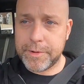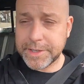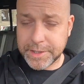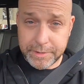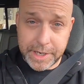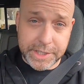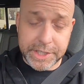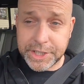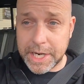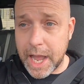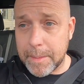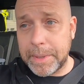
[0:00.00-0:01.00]
restoration
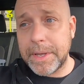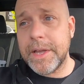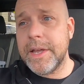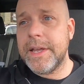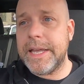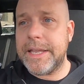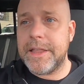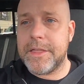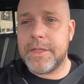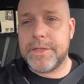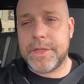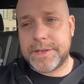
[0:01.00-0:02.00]
shop,
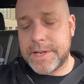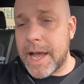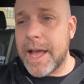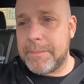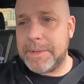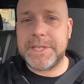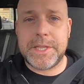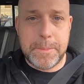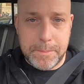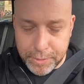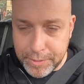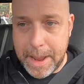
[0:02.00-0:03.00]
the time is in
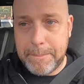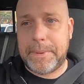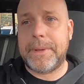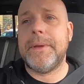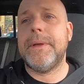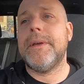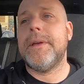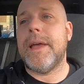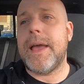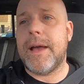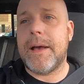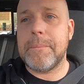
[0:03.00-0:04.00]
the prep.
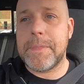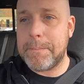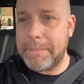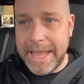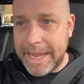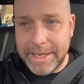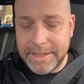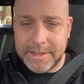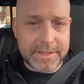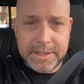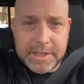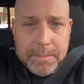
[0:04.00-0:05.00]
The paint
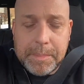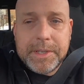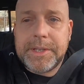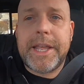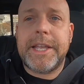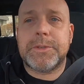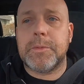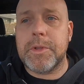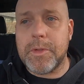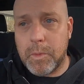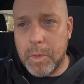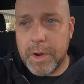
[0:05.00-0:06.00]
is a couple of days
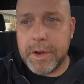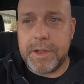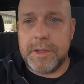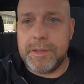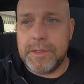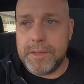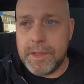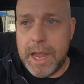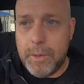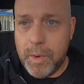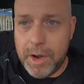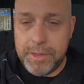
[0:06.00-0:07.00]
worth of work,
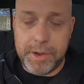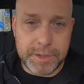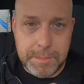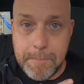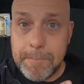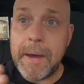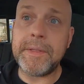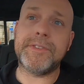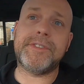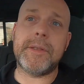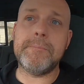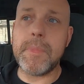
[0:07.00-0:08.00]
where there's
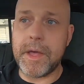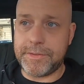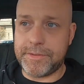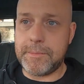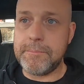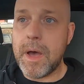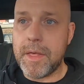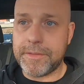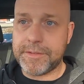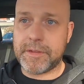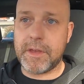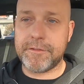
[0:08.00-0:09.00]
months and months and
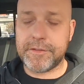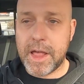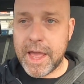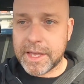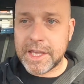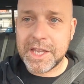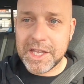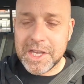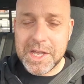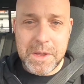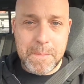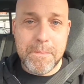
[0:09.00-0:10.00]
months of like
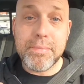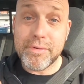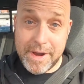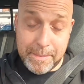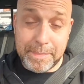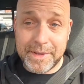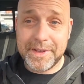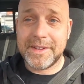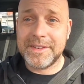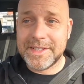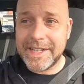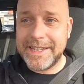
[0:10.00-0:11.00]
prep
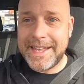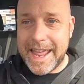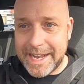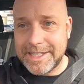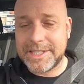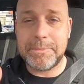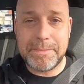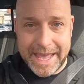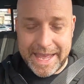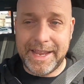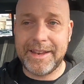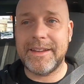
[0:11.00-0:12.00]
to get it to
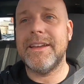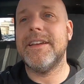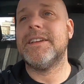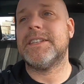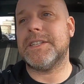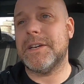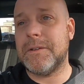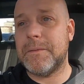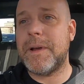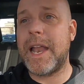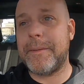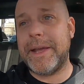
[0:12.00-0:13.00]
paint.
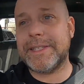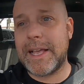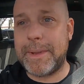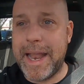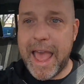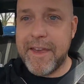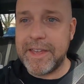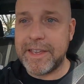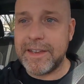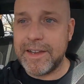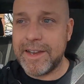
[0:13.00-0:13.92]
So anyways, I've been having